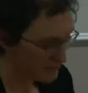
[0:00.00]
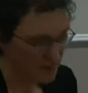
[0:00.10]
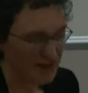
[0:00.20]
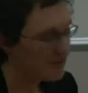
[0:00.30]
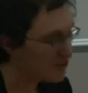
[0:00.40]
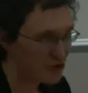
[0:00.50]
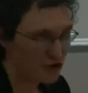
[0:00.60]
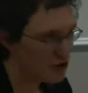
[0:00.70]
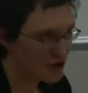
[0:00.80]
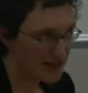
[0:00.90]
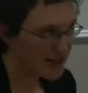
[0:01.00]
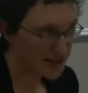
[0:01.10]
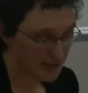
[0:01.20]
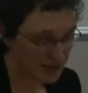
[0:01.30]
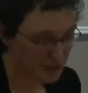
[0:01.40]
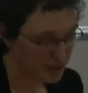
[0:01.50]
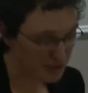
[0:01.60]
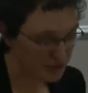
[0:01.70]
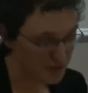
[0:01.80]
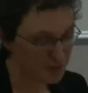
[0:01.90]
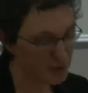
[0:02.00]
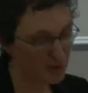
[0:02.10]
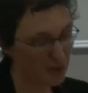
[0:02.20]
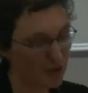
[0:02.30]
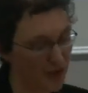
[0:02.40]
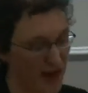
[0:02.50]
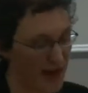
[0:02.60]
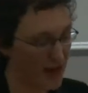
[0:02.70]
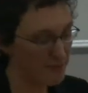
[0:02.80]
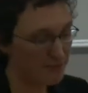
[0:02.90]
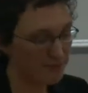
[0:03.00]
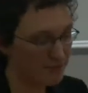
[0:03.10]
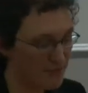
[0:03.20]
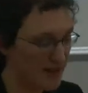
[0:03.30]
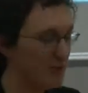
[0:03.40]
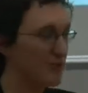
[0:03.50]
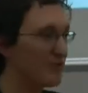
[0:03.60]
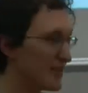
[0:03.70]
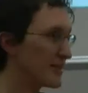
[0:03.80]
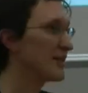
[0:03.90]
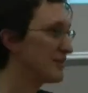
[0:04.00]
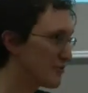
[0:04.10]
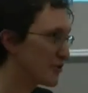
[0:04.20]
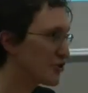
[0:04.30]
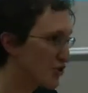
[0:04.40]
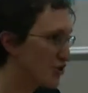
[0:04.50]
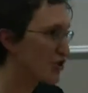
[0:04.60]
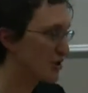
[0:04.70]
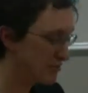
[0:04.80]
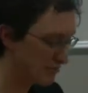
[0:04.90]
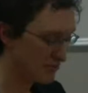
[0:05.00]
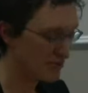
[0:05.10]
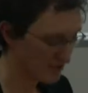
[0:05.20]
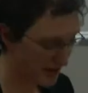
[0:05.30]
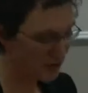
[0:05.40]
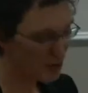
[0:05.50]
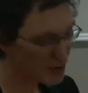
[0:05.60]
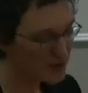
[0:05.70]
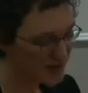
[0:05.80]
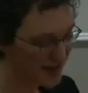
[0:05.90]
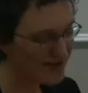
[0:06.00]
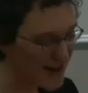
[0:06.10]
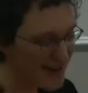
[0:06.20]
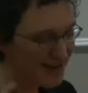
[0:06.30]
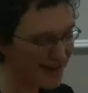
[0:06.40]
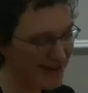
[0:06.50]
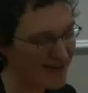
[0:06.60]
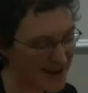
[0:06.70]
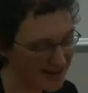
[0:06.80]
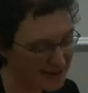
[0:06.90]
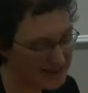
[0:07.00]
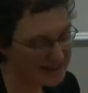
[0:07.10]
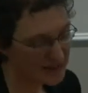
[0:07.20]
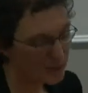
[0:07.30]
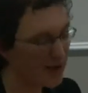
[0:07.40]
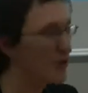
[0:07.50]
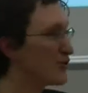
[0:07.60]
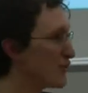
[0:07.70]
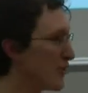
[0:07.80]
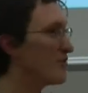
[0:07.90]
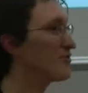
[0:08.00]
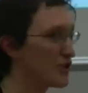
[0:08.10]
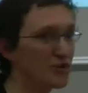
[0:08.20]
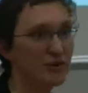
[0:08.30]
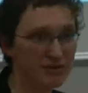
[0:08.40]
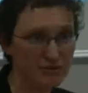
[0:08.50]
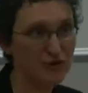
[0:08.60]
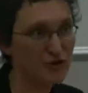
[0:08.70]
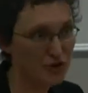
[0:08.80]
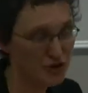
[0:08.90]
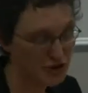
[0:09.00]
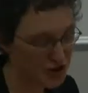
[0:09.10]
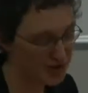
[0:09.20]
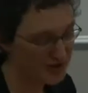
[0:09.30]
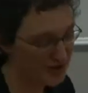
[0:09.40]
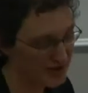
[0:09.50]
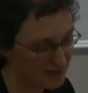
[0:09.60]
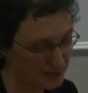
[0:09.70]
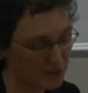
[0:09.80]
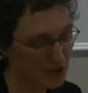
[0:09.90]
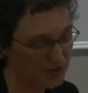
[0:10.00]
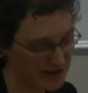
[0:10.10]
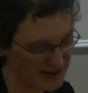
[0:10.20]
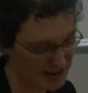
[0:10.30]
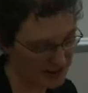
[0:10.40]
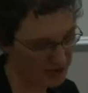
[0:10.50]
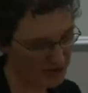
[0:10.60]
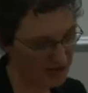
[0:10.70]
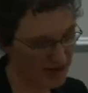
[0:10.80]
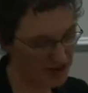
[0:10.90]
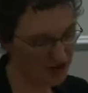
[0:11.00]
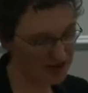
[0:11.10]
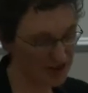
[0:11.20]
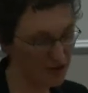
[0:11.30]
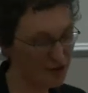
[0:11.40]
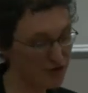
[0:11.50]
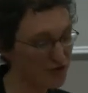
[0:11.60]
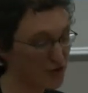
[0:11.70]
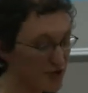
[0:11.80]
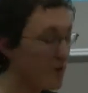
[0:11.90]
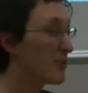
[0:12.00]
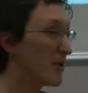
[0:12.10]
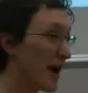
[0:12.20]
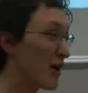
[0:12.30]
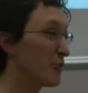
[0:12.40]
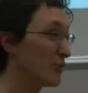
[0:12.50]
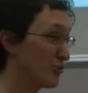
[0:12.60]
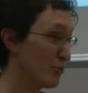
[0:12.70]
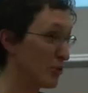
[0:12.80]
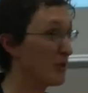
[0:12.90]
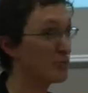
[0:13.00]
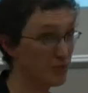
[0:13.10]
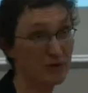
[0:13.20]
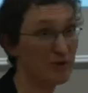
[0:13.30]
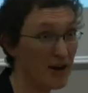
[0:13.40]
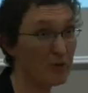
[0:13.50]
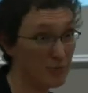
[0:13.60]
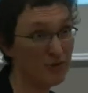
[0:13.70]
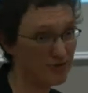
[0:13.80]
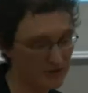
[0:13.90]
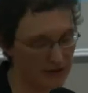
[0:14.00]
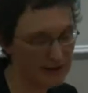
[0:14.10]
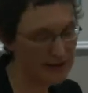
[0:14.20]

Infrastructure needs to be improved, both I suppose physical infrastructure, our roads, our rail, our air, and also virtual infrastructure in terms of our broadband telecommunications, in order to reduce. I mean, we are a peripheral